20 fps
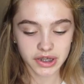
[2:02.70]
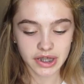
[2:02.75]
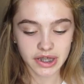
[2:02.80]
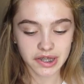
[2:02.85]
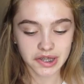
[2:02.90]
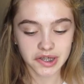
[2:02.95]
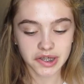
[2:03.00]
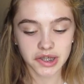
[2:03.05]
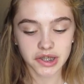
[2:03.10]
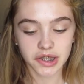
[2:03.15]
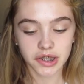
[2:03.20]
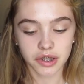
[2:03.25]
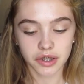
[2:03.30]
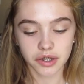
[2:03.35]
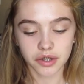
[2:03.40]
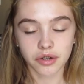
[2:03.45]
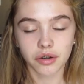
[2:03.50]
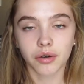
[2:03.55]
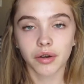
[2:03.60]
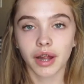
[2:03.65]
easy.
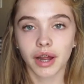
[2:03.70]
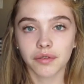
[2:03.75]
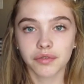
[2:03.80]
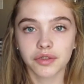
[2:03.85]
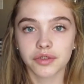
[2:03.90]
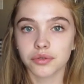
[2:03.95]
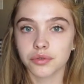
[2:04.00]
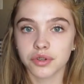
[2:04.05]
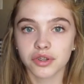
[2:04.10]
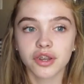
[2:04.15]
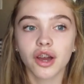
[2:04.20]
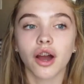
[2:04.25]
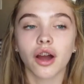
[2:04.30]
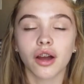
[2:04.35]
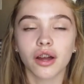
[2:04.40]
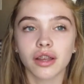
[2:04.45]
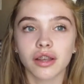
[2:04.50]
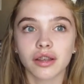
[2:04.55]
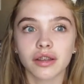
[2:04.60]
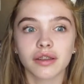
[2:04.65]
You don't have to do a
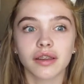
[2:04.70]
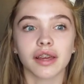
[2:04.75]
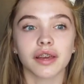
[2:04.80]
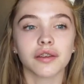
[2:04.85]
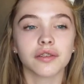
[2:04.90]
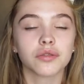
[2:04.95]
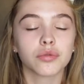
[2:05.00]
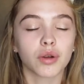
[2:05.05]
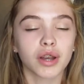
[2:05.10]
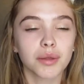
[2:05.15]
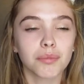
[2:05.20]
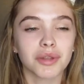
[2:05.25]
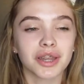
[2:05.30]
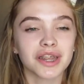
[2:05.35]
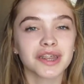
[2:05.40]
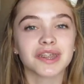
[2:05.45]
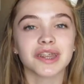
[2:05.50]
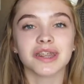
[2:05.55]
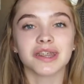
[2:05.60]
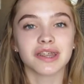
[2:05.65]
ton. Like 20
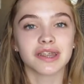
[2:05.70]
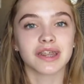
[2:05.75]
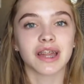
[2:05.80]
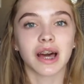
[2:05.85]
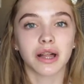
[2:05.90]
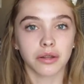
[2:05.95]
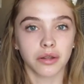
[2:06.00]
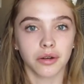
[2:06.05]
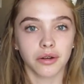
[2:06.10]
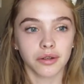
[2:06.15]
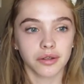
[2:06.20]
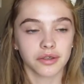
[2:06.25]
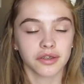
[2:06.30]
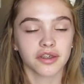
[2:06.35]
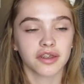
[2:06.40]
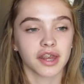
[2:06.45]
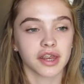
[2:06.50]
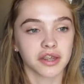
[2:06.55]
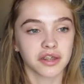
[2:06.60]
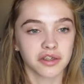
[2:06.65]
minutes isn't that long to
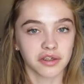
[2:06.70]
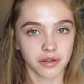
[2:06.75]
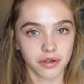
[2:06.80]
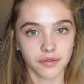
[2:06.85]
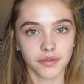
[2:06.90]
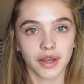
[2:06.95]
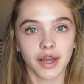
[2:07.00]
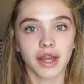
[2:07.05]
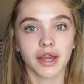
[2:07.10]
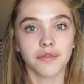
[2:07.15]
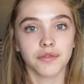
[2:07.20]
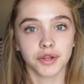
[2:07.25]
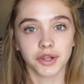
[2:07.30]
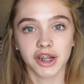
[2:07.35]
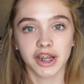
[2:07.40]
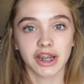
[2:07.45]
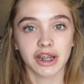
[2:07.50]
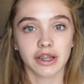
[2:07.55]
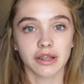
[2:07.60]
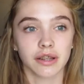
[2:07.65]
take a survey if you're
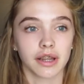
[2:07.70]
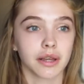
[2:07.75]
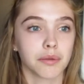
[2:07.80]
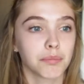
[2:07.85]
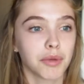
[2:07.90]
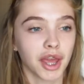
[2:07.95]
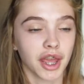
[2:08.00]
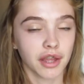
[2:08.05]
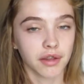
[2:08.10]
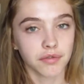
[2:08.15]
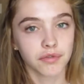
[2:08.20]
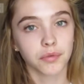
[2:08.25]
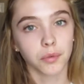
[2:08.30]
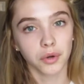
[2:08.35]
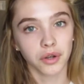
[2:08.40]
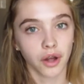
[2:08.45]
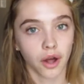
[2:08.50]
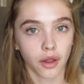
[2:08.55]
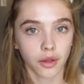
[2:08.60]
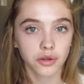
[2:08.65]
getting like paid
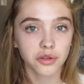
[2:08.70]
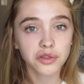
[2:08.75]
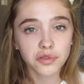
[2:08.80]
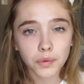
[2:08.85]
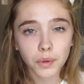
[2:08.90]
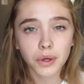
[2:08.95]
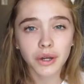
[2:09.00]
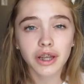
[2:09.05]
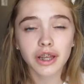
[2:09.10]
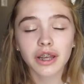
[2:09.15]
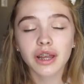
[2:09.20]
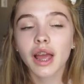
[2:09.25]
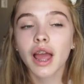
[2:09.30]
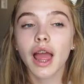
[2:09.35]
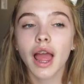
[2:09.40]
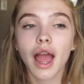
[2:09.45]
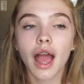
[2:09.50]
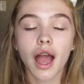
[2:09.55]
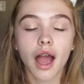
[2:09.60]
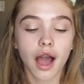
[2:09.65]
$4 for it.
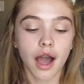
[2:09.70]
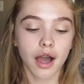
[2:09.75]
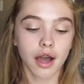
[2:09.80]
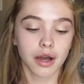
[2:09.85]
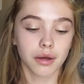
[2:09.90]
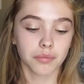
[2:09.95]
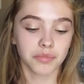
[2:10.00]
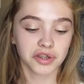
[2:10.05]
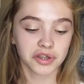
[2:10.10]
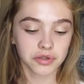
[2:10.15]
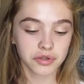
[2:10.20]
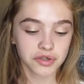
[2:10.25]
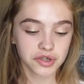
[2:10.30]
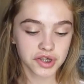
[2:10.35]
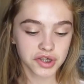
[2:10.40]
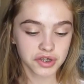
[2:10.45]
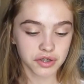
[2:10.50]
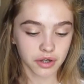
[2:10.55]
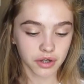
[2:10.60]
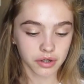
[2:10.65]
So it's
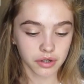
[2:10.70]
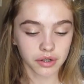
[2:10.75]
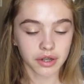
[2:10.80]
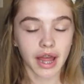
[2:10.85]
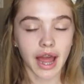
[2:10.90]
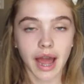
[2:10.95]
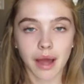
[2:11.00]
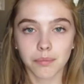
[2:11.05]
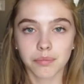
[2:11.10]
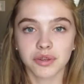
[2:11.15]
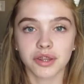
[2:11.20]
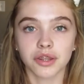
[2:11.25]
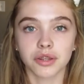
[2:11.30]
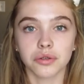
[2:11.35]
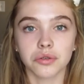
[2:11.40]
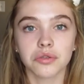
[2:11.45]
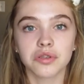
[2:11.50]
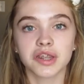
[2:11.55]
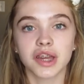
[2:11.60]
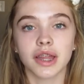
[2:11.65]
just a good app to
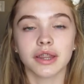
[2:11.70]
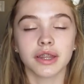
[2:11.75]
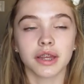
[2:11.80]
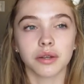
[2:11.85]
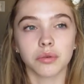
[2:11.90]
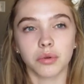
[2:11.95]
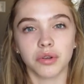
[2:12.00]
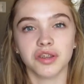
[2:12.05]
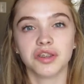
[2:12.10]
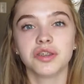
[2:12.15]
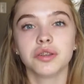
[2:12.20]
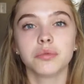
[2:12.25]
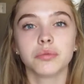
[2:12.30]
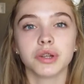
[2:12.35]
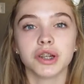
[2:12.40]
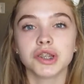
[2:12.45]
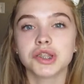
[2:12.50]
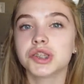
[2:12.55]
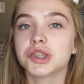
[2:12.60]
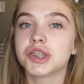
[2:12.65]
use. And then once you
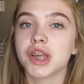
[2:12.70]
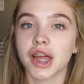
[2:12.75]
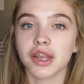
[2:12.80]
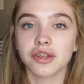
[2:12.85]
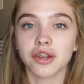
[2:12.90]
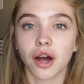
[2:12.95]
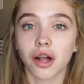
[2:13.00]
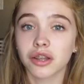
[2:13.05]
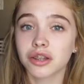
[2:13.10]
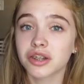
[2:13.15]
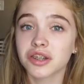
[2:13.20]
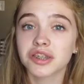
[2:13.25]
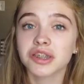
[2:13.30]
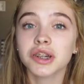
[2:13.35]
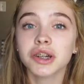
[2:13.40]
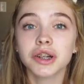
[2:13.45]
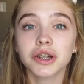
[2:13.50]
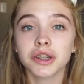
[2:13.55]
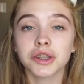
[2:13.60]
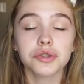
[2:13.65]
reach $10,
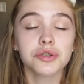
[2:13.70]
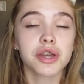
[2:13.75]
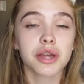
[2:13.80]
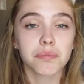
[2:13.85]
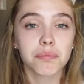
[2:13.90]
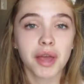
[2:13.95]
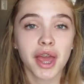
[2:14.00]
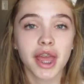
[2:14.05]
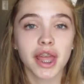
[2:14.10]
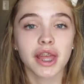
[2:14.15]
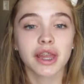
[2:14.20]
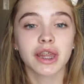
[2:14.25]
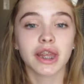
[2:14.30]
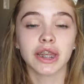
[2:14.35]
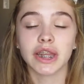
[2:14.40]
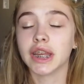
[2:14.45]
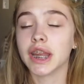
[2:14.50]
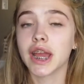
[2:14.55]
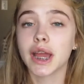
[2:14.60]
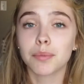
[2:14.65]
you get paid in
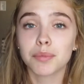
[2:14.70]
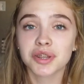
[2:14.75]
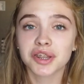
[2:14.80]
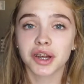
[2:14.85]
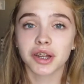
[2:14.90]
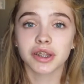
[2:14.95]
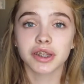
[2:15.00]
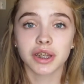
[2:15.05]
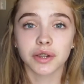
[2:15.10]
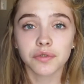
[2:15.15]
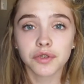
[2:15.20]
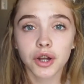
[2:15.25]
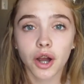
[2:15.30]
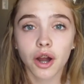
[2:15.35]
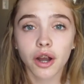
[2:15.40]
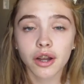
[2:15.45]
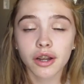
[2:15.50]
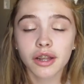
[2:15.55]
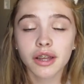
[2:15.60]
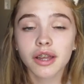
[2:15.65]
an Amazon gift
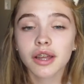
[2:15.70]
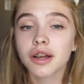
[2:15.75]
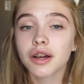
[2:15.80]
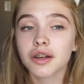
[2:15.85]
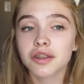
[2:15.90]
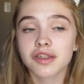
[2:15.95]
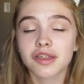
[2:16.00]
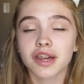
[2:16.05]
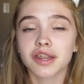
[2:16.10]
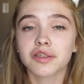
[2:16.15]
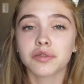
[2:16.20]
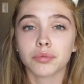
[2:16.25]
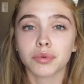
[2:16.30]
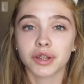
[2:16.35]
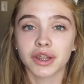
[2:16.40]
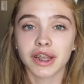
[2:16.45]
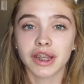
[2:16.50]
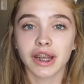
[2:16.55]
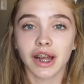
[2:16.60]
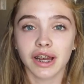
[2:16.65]
card. So that's
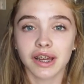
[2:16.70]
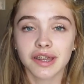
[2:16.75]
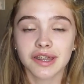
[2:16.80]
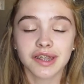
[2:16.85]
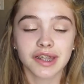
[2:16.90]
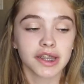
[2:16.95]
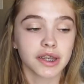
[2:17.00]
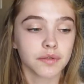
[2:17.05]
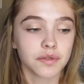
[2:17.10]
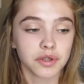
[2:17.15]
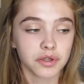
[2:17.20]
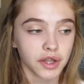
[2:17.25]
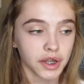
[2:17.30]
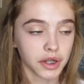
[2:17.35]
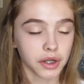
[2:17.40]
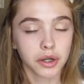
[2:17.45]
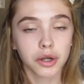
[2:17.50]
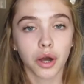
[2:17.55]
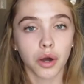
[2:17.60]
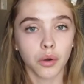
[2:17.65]
really nice. It gives you like
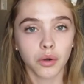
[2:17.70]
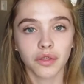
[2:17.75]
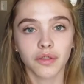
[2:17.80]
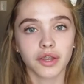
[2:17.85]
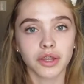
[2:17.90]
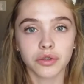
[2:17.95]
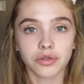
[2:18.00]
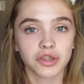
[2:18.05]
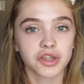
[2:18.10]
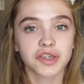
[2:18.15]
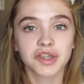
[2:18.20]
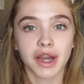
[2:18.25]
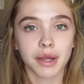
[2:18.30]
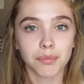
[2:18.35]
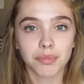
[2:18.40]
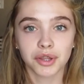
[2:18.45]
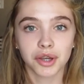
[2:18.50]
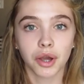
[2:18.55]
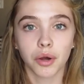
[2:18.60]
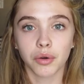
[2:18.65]
a code, and then you just
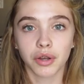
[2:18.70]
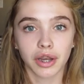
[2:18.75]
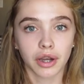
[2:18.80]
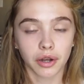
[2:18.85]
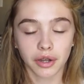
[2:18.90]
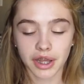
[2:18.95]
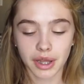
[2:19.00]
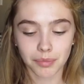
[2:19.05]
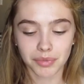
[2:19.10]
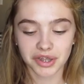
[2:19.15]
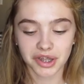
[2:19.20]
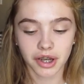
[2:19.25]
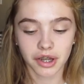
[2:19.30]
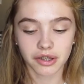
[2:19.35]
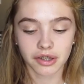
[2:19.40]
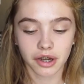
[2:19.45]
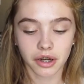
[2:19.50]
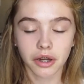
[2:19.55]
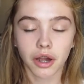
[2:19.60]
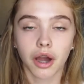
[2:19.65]
type the code in on
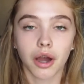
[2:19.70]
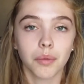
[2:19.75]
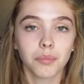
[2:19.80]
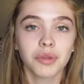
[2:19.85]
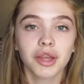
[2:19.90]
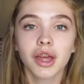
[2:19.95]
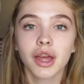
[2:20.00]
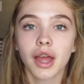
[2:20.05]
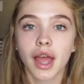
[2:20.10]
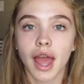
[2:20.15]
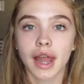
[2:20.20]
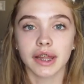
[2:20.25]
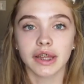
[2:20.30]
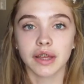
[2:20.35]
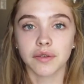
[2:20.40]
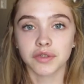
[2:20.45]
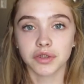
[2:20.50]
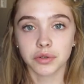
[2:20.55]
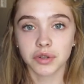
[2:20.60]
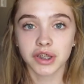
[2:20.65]
Amazon.com and it
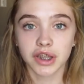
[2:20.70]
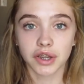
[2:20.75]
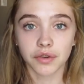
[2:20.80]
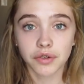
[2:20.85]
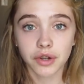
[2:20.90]
gives you a gift